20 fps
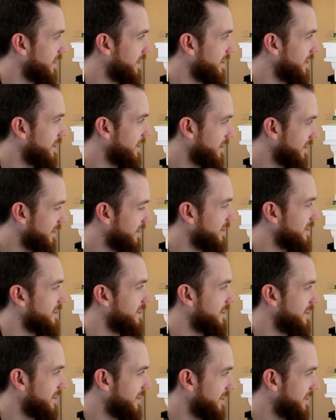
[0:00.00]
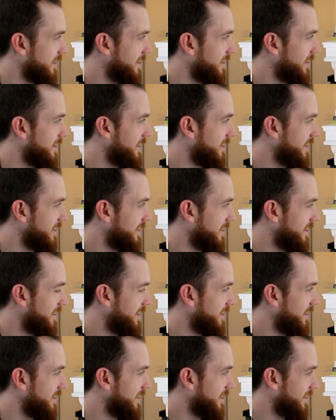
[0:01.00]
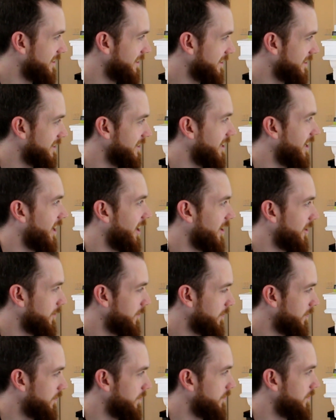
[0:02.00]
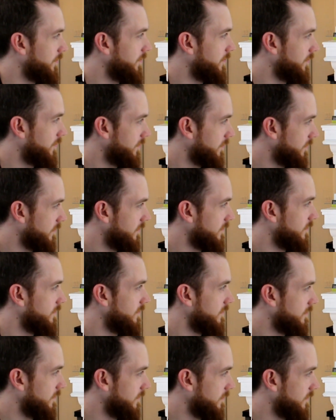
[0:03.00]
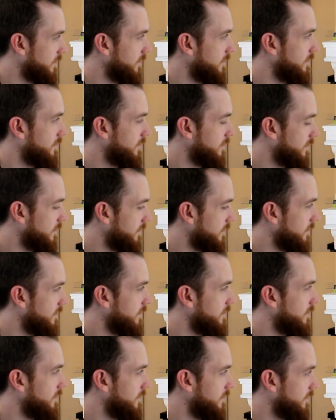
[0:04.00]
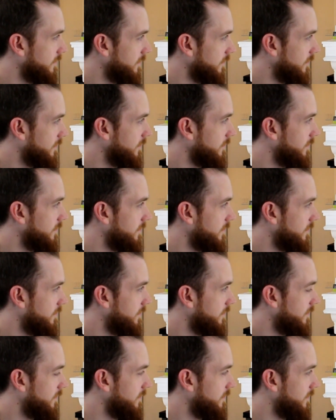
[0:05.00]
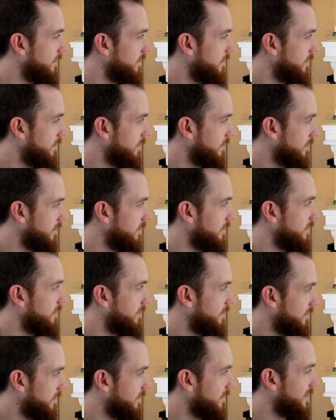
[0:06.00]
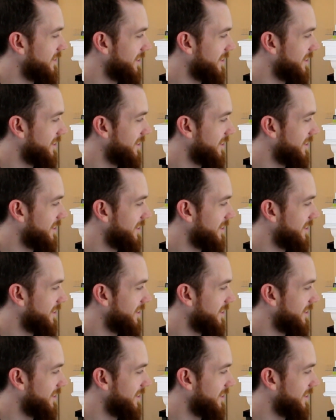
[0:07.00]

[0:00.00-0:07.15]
[no speech]